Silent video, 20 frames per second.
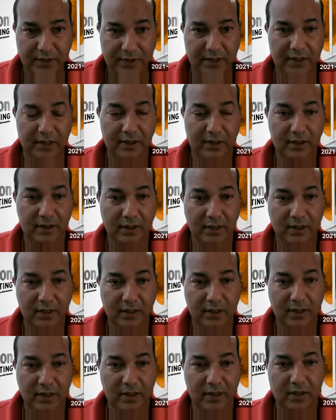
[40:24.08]
Okay.
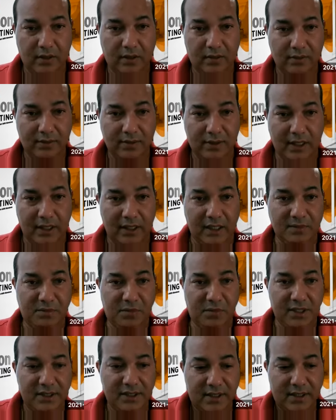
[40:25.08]
Now, daily
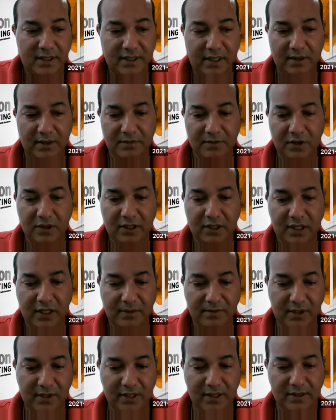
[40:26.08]
budget, I'm going to
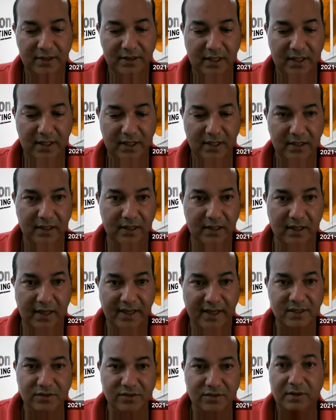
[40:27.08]
keep this at
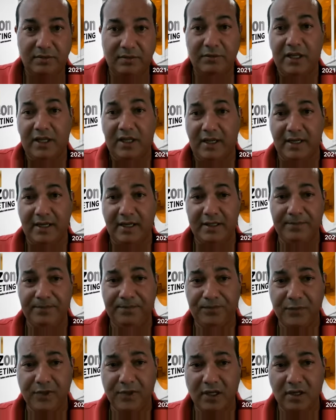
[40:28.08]
extremely high.
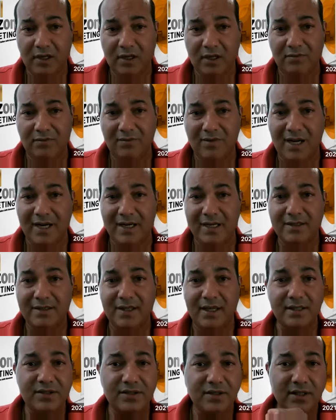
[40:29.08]
My
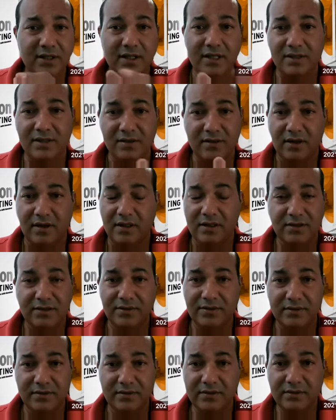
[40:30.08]
intention is not
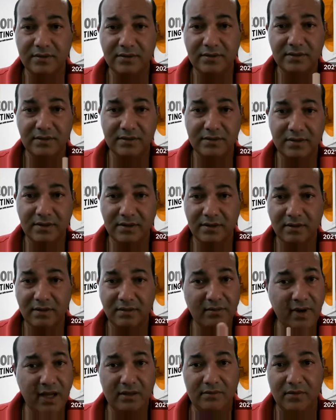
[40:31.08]
to
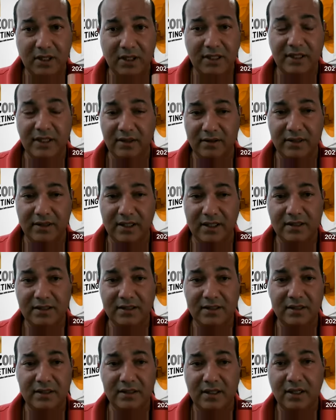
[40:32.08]
make money on
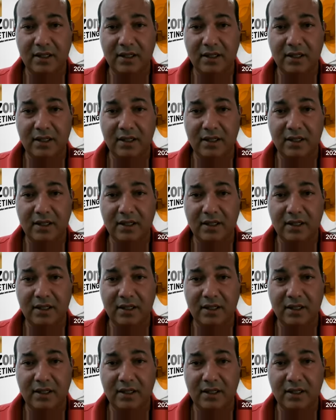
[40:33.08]
this.